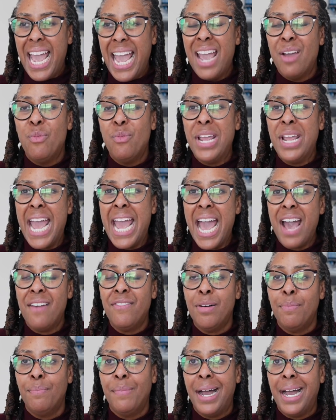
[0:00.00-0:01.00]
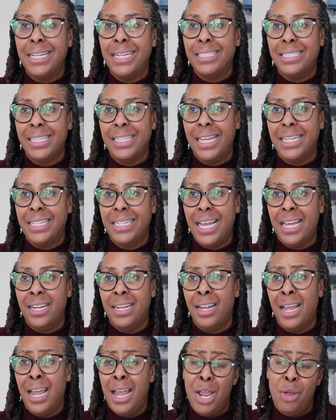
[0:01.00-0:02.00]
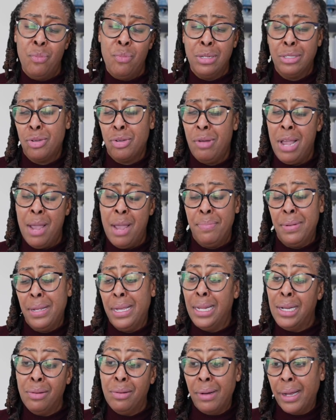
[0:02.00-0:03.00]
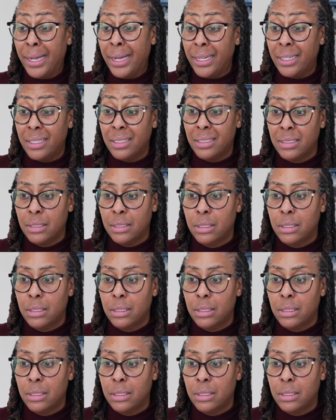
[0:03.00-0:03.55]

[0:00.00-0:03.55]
And we have a mindset that, hey, what's going to happen anyway?